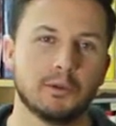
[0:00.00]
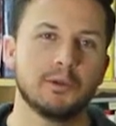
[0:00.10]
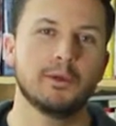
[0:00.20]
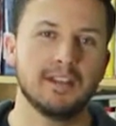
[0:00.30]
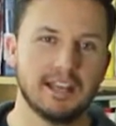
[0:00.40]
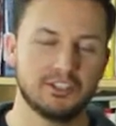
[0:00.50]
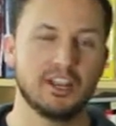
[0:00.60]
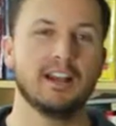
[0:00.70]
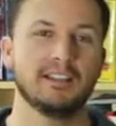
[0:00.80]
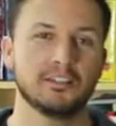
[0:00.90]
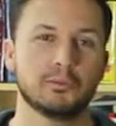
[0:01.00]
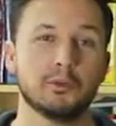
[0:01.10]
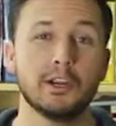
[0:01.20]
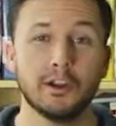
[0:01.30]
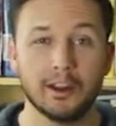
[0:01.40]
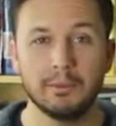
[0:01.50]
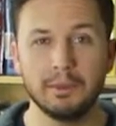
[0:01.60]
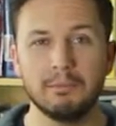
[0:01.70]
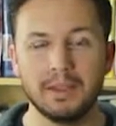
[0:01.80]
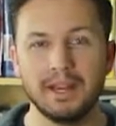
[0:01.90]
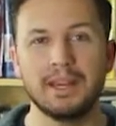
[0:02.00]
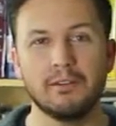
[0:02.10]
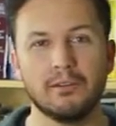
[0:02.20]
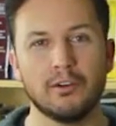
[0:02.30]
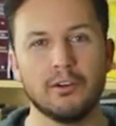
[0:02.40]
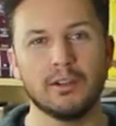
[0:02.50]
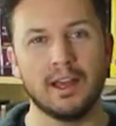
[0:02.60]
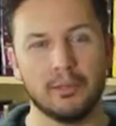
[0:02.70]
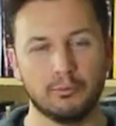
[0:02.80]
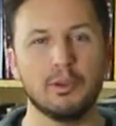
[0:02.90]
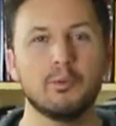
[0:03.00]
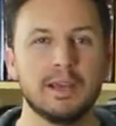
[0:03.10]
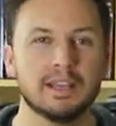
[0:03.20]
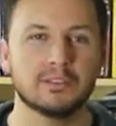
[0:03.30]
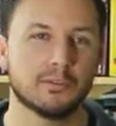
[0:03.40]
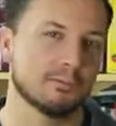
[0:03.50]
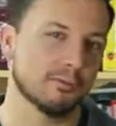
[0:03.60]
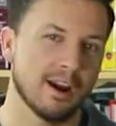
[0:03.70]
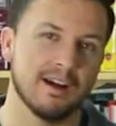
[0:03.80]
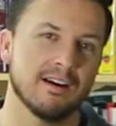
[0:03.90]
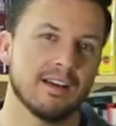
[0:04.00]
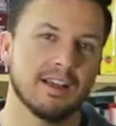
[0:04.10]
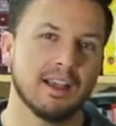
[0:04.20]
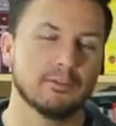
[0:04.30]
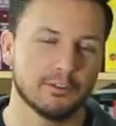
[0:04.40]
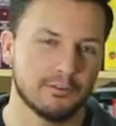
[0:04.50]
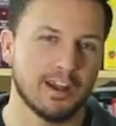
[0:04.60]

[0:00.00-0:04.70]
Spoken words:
21 Day Challenge. We are going to be meeting for 3 weeks for prayer and for